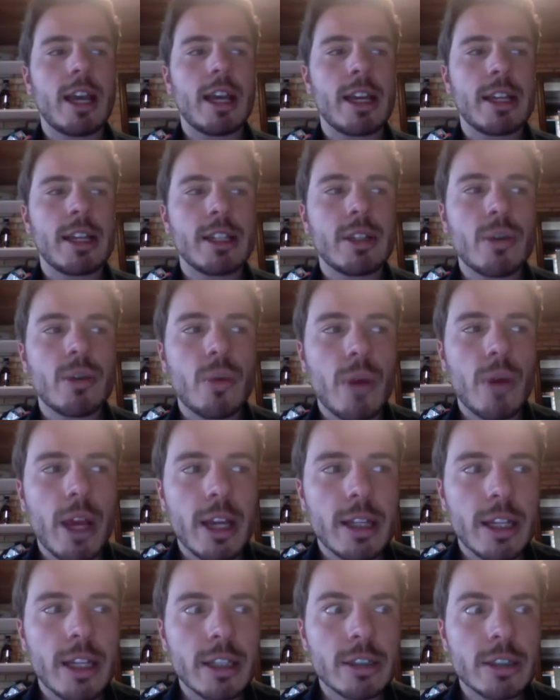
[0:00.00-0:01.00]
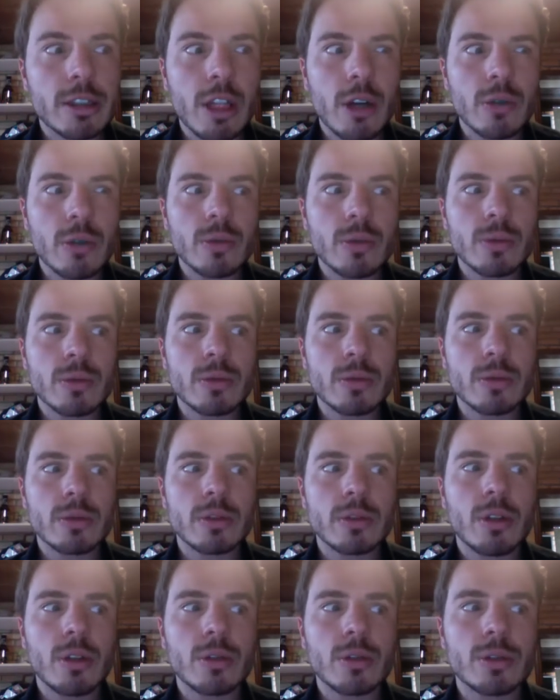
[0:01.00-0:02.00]
either way, there's no no
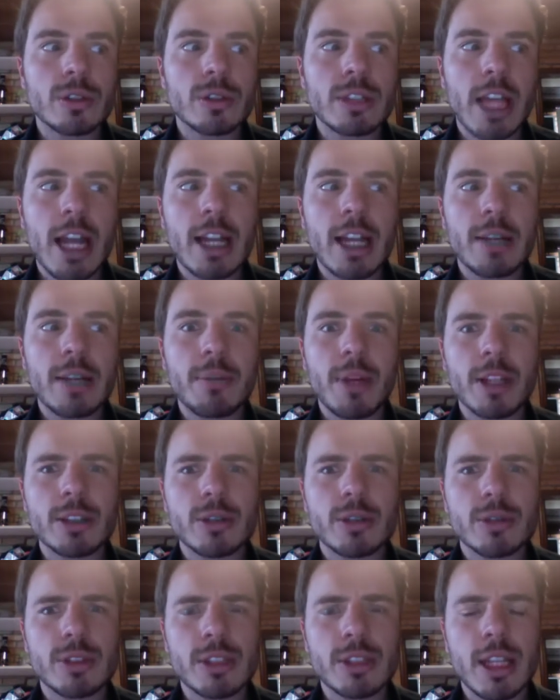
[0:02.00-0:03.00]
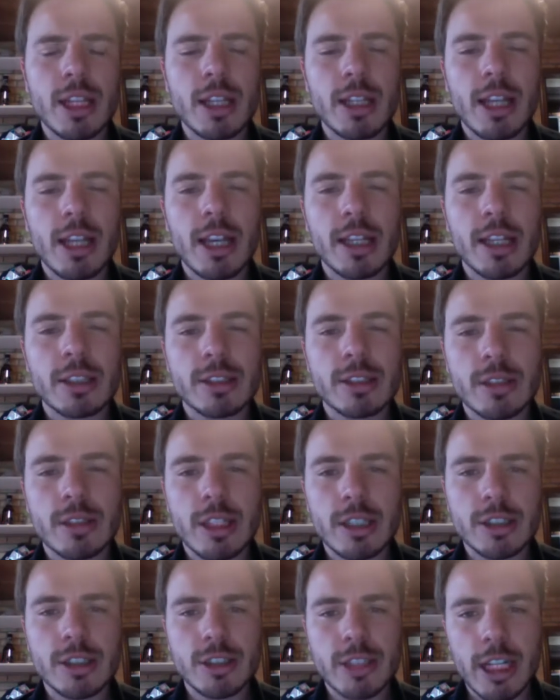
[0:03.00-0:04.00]
selling much on Sundays in the
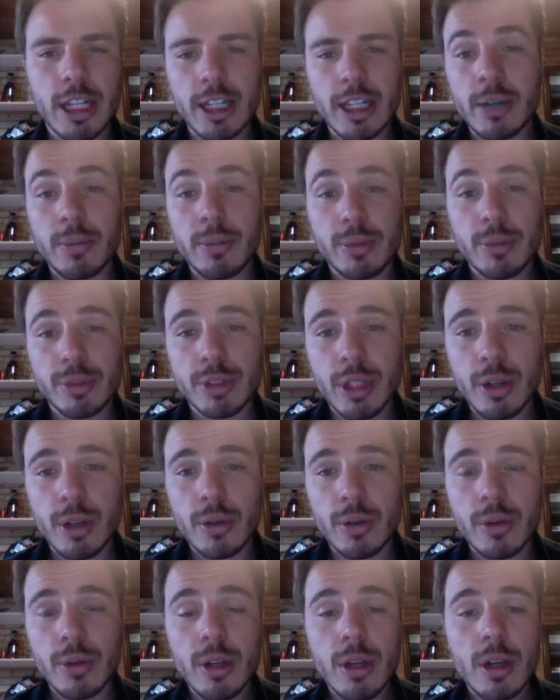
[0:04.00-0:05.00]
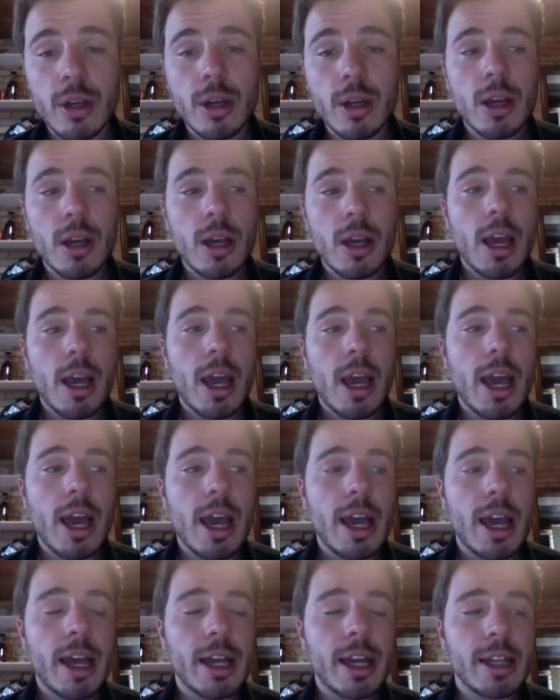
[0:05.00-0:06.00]
internet here in Brazil,
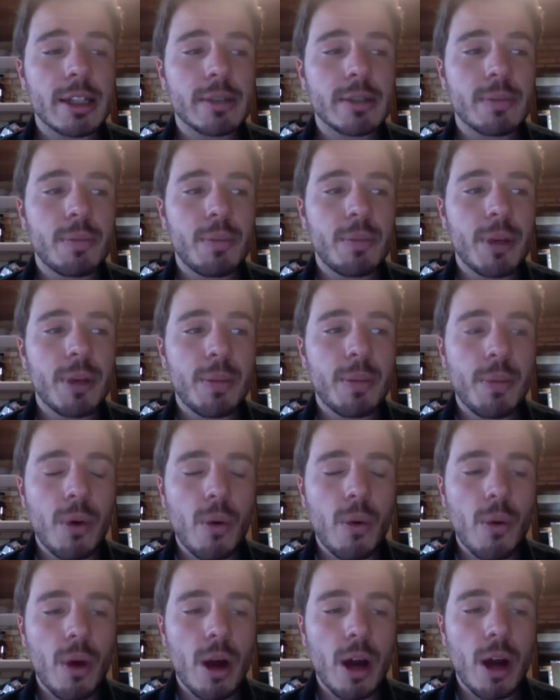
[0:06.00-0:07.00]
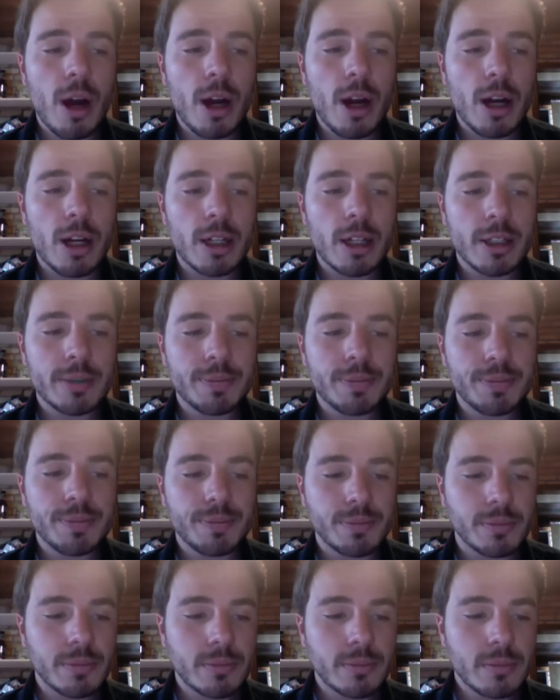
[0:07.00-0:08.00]
and people are
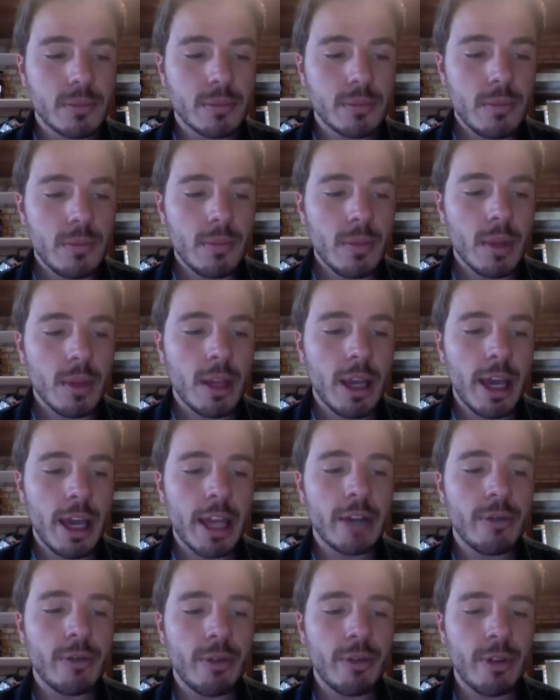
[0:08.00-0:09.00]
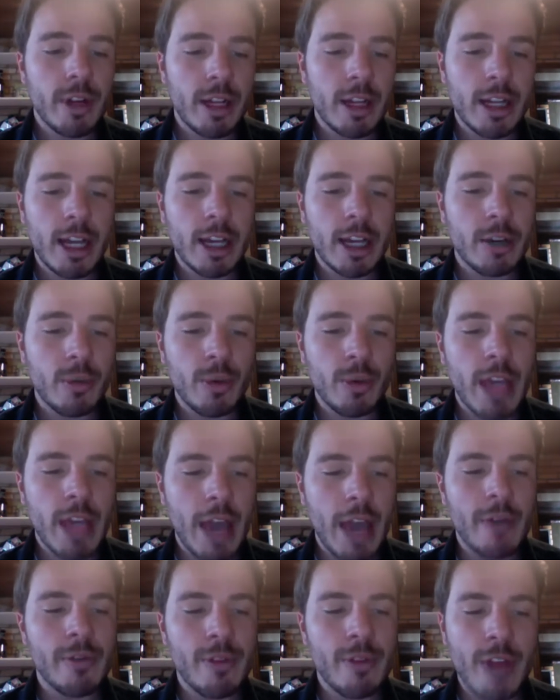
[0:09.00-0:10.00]
and like
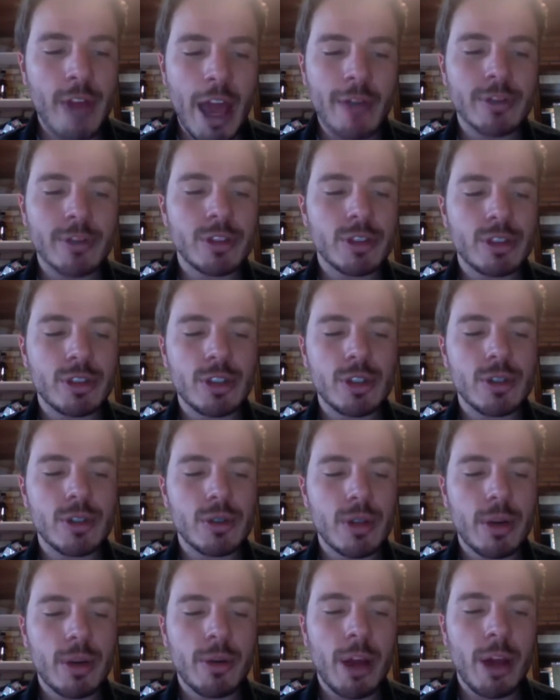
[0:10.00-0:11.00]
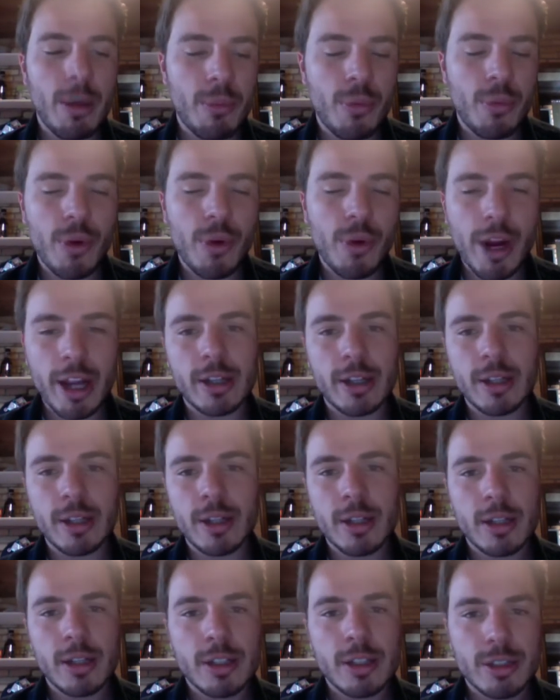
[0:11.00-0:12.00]
we have we have to do a, a break
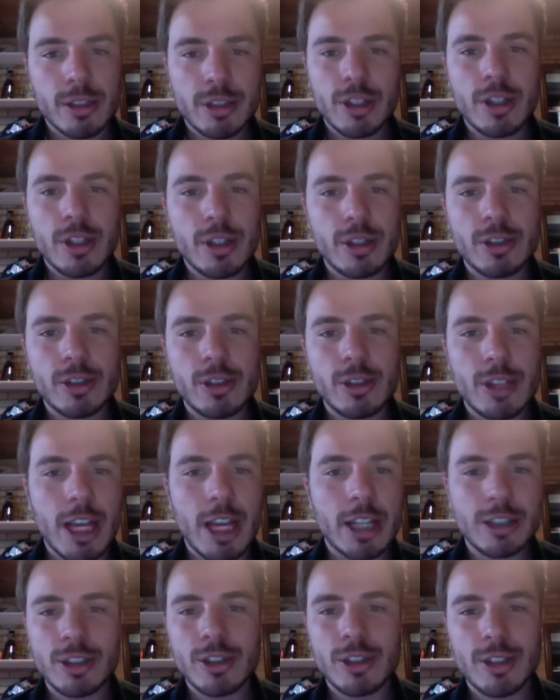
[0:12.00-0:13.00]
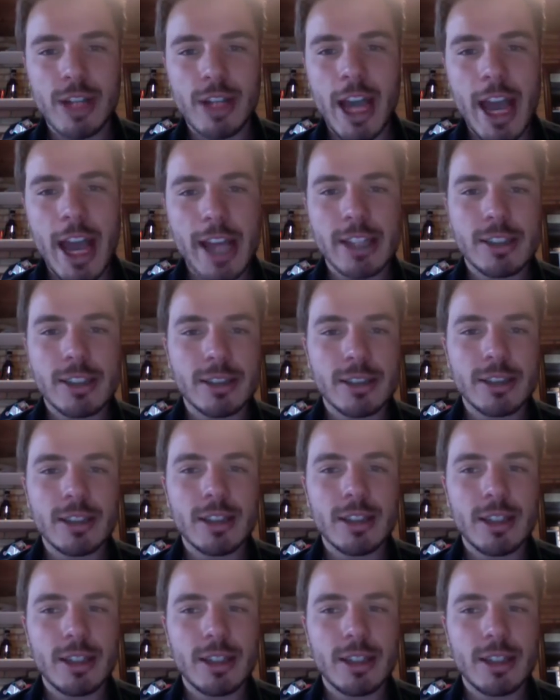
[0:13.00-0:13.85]
to to get your head